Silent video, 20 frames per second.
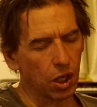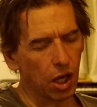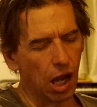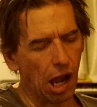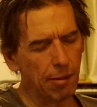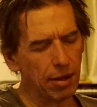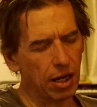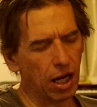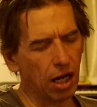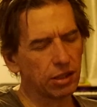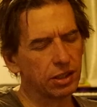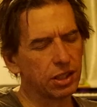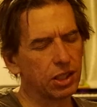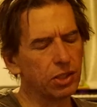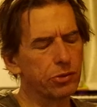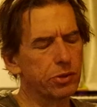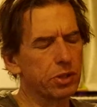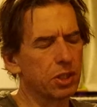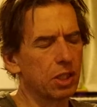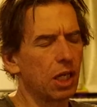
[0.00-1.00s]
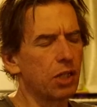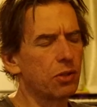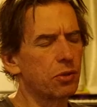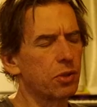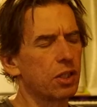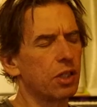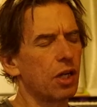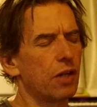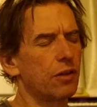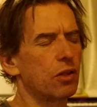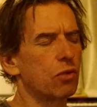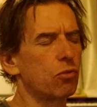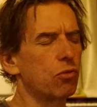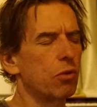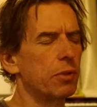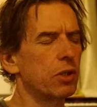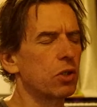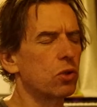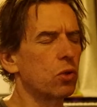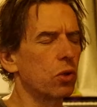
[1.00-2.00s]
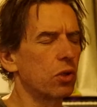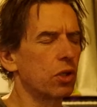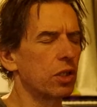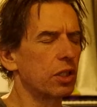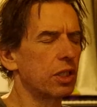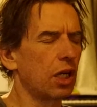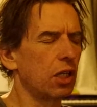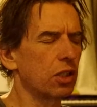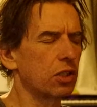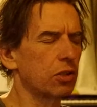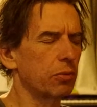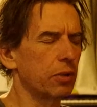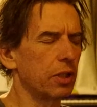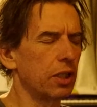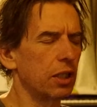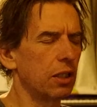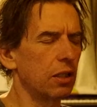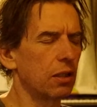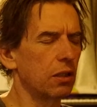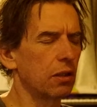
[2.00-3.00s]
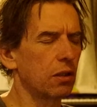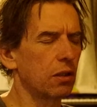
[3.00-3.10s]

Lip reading: I mean, it's interesting to note that the woman caught in adultery